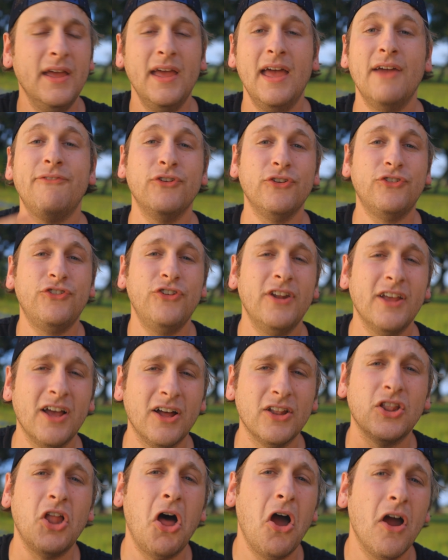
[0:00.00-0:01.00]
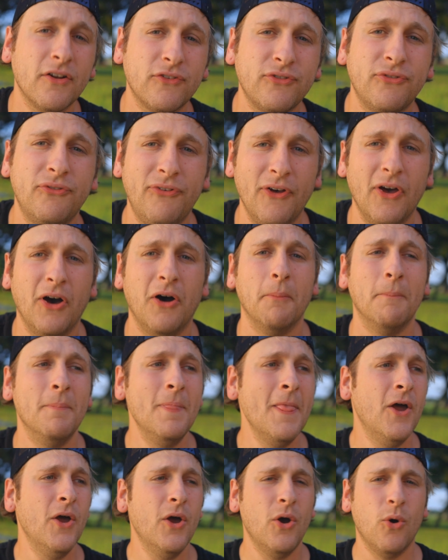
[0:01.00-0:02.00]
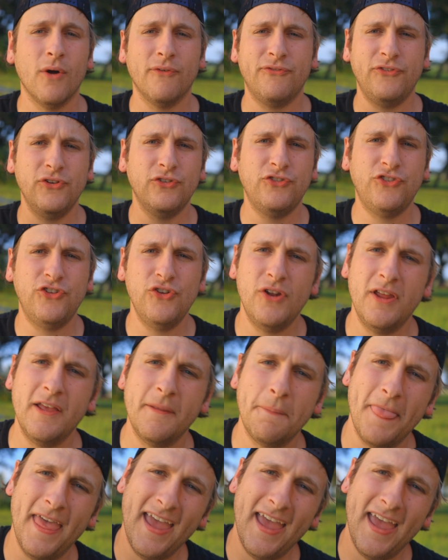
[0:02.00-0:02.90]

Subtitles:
If you're shooting a large film, or if you're shooting